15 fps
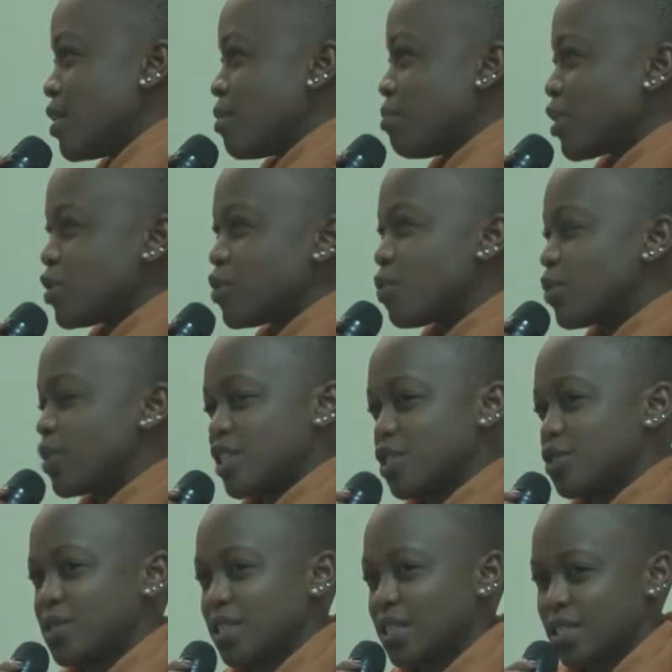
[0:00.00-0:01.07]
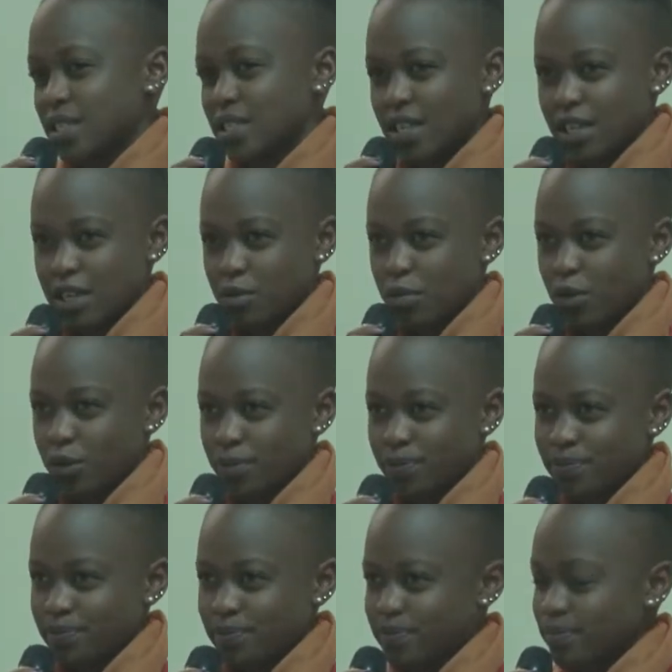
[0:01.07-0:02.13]
but nobody uses it anymore.
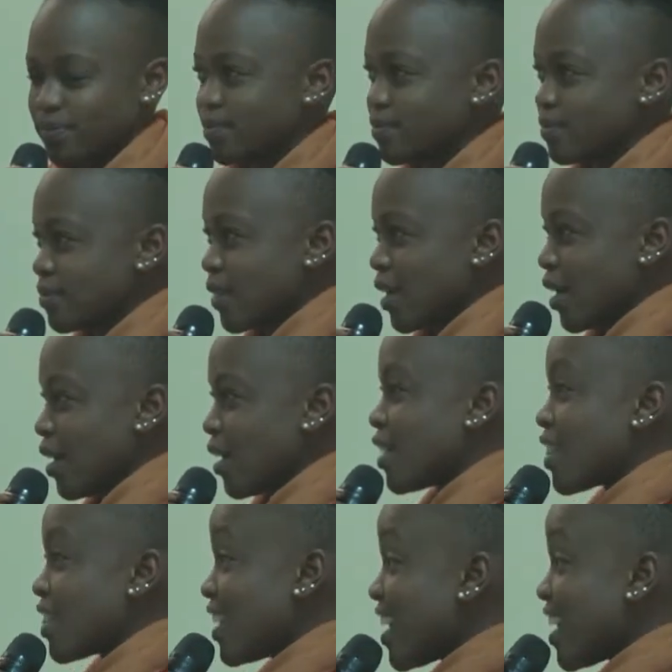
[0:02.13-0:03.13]
The